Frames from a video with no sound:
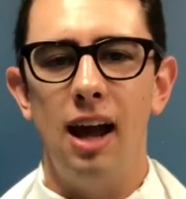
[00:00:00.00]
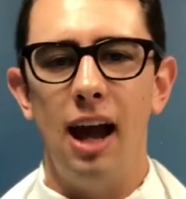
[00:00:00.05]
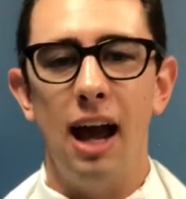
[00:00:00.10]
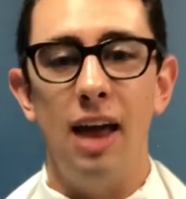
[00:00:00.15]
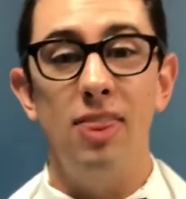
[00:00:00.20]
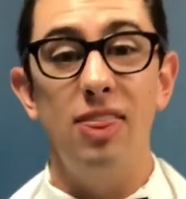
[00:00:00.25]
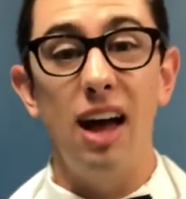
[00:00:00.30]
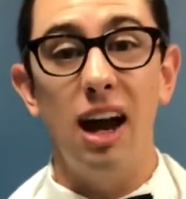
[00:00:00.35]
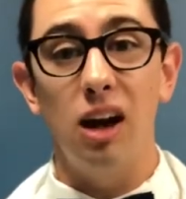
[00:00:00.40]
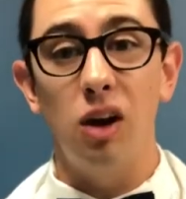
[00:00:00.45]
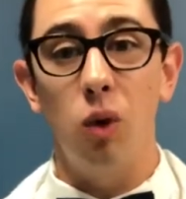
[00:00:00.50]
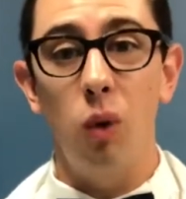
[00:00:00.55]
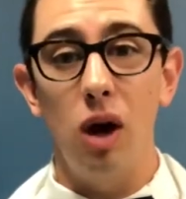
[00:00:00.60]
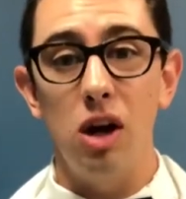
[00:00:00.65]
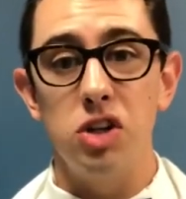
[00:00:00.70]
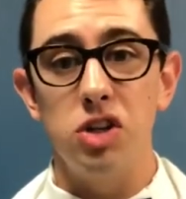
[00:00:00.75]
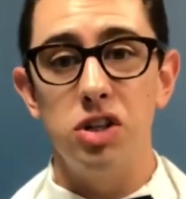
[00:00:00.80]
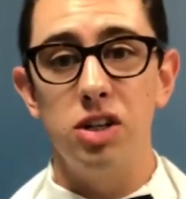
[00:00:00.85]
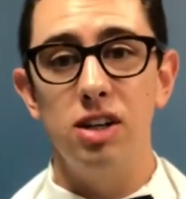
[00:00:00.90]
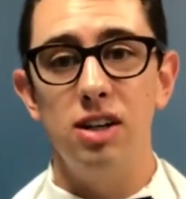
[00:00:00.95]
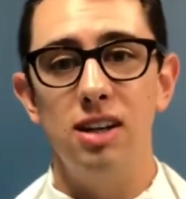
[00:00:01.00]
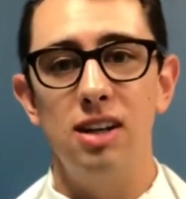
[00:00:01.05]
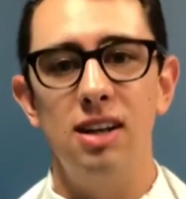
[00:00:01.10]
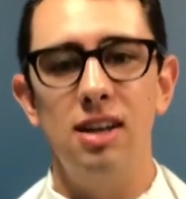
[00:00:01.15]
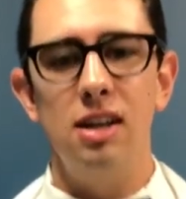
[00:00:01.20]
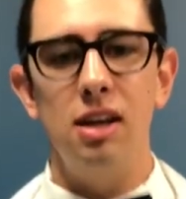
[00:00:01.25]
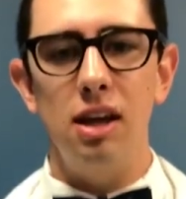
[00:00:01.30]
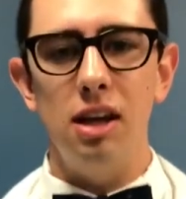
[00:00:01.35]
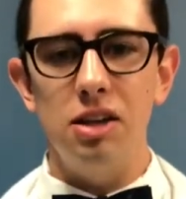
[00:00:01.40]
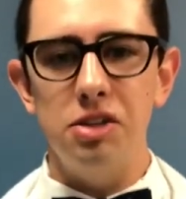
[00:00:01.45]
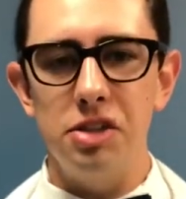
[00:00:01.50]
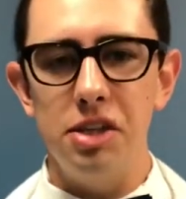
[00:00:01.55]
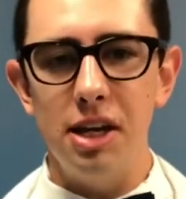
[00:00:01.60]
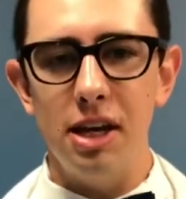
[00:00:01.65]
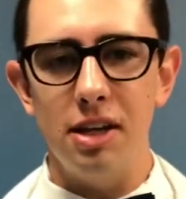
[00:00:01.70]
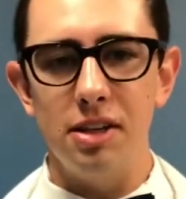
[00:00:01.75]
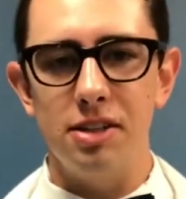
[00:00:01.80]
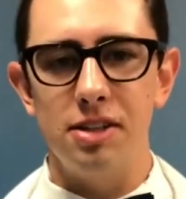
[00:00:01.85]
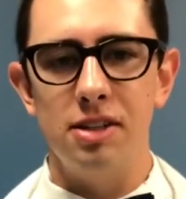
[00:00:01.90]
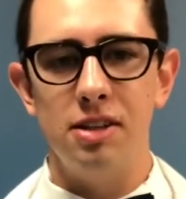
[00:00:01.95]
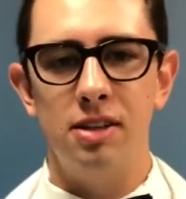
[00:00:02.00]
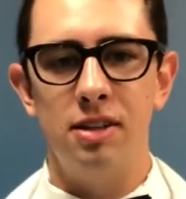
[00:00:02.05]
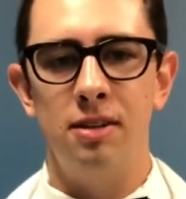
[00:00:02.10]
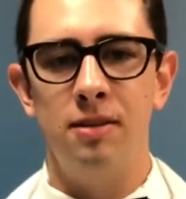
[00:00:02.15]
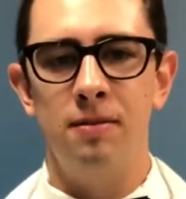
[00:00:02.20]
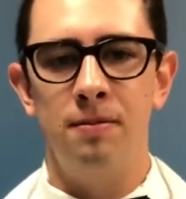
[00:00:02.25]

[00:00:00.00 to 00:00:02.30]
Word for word: And that question is this.